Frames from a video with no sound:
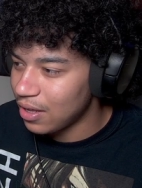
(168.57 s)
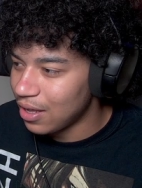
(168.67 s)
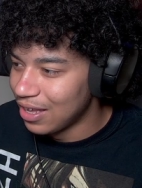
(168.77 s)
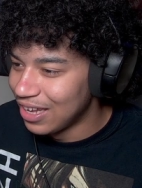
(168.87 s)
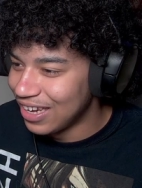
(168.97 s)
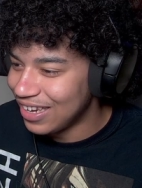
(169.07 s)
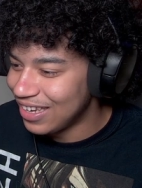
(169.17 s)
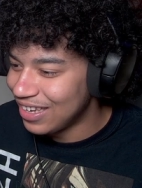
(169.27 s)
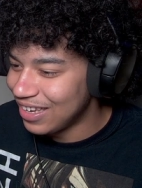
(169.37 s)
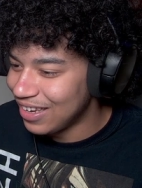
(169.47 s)
You
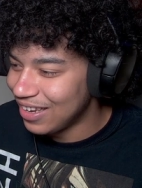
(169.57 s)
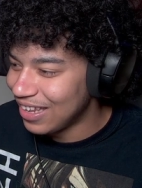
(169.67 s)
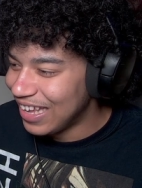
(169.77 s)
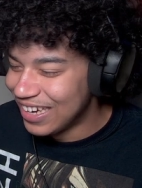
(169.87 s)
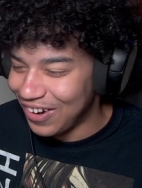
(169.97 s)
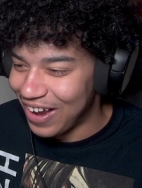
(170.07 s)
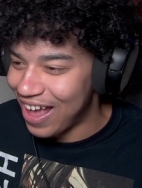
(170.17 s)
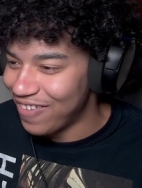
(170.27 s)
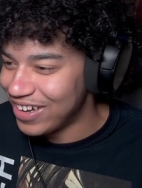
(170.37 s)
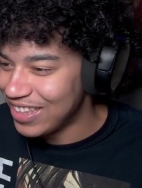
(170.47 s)
don't
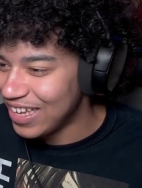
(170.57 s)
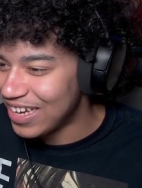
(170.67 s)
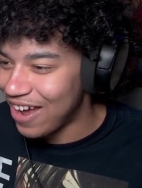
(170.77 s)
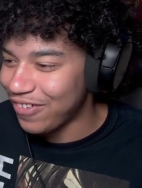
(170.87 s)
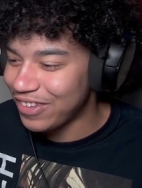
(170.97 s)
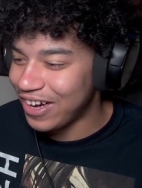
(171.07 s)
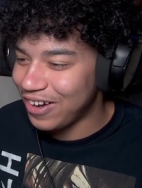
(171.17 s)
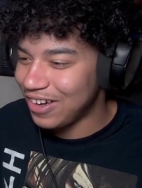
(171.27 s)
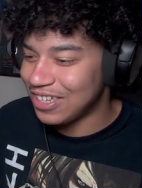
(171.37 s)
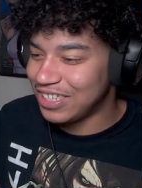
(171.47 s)
have anything down
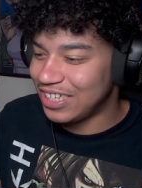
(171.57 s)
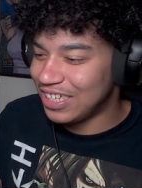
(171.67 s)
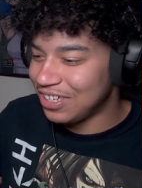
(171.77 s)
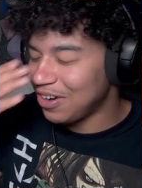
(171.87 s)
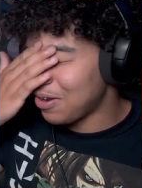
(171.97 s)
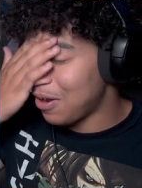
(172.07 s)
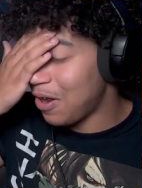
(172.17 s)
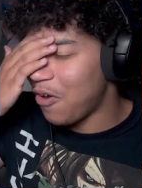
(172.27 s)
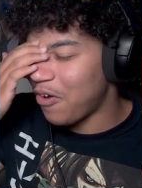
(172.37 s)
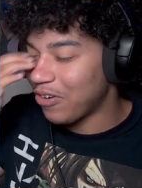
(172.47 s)
there.
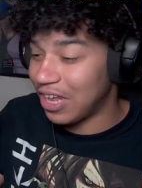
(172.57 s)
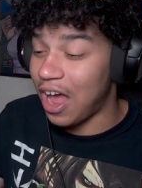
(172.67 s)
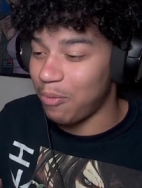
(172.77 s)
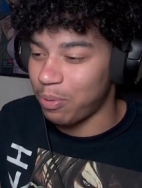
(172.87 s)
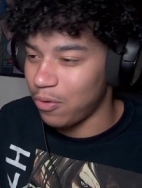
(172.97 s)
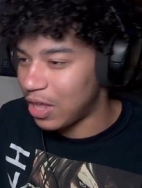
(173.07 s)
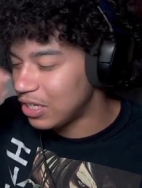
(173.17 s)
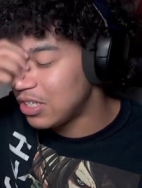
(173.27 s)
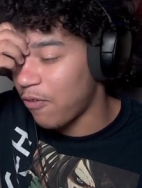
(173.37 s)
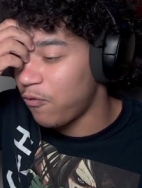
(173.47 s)
Oh yeah, bro.
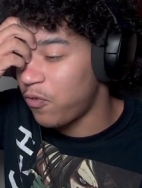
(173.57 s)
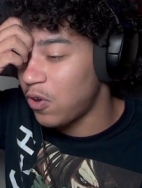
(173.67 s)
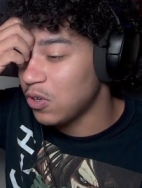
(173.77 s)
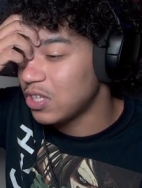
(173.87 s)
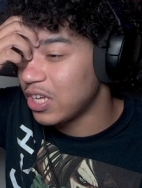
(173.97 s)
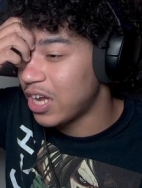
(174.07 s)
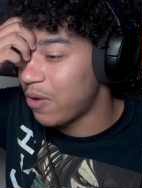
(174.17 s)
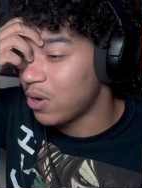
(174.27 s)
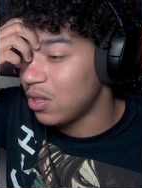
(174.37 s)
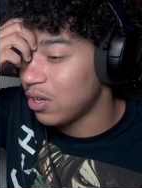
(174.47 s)
That's the first thing I
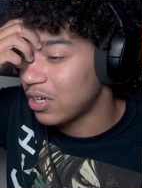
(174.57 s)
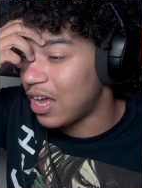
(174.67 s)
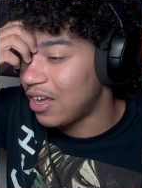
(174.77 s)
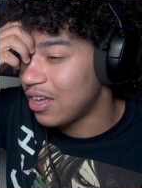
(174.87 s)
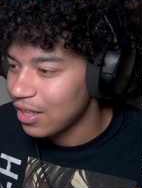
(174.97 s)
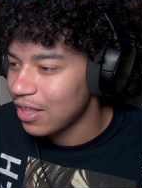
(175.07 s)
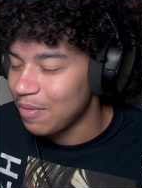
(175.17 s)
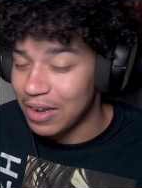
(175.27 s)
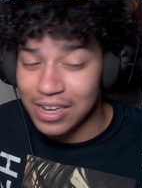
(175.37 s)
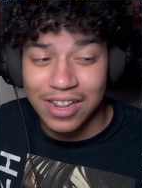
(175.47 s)
would have looked at.
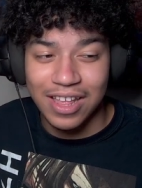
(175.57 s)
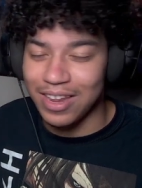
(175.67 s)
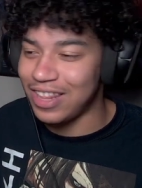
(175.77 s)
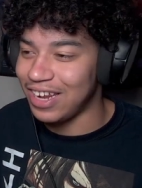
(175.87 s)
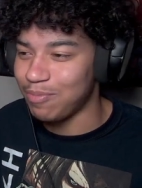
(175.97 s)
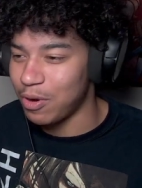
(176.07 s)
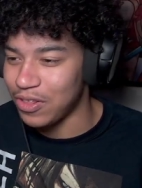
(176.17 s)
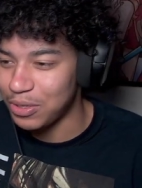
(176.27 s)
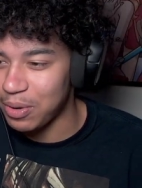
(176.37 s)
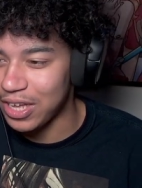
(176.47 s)
I'm not gonna lie, like, bro.
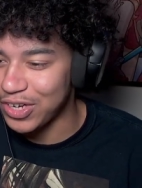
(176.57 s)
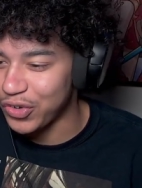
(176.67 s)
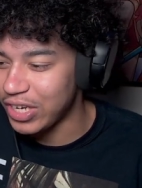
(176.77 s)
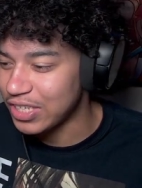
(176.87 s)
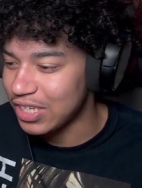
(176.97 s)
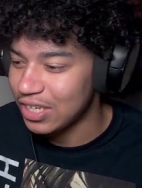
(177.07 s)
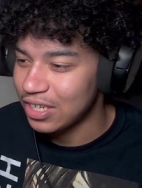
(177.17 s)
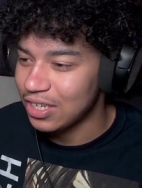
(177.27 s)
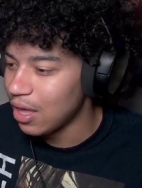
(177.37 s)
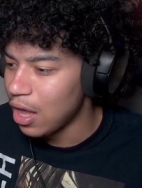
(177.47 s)
That's probably crazy.
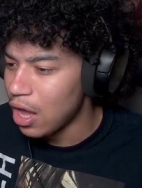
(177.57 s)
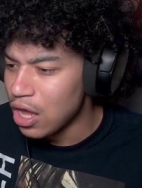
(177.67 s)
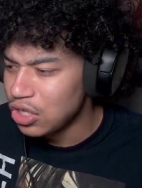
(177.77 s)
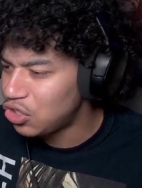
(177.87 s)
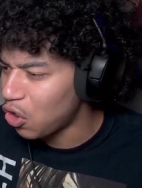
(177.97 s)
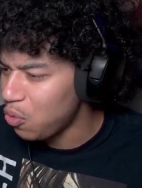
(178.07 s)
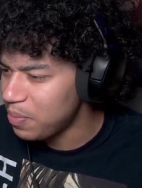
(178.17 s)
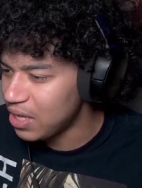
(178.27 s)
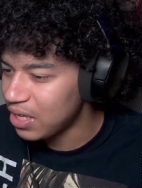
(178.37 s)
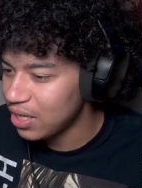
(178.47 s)
Show
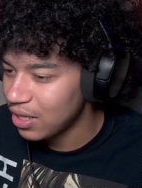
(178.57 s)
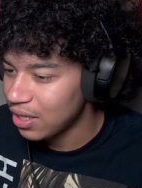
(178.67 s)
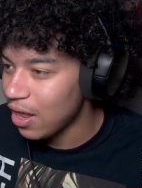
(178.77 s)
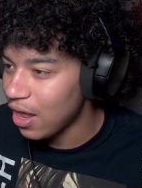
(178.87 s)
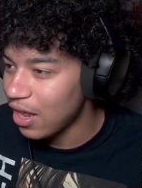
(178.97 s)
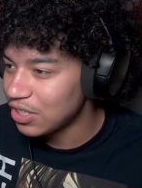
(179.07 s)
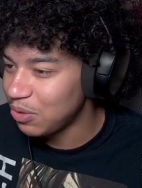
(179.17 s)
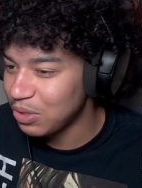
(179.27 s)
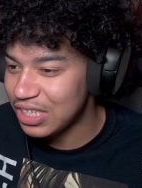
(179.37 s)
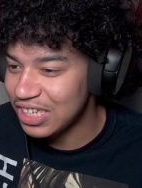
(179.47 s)
me. She wants to